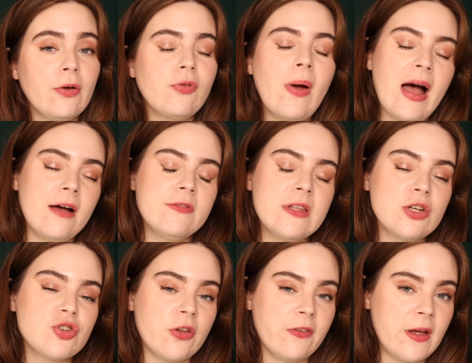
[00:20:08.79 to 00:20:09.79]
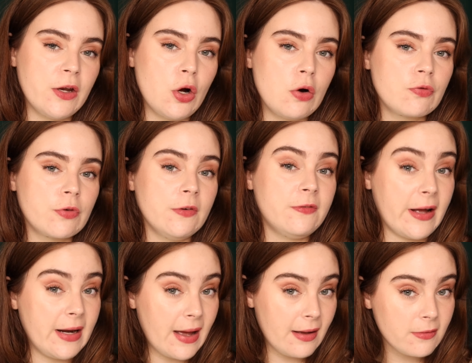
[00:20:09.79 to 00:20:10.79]
also have the Shiseido
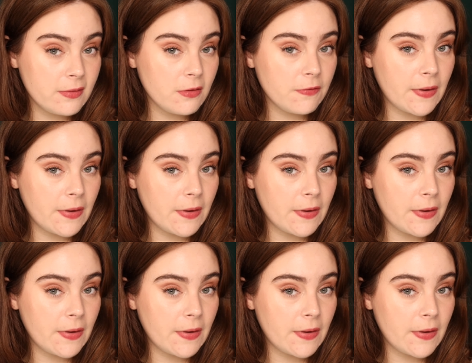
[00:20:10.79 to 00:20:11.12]
Revita Essence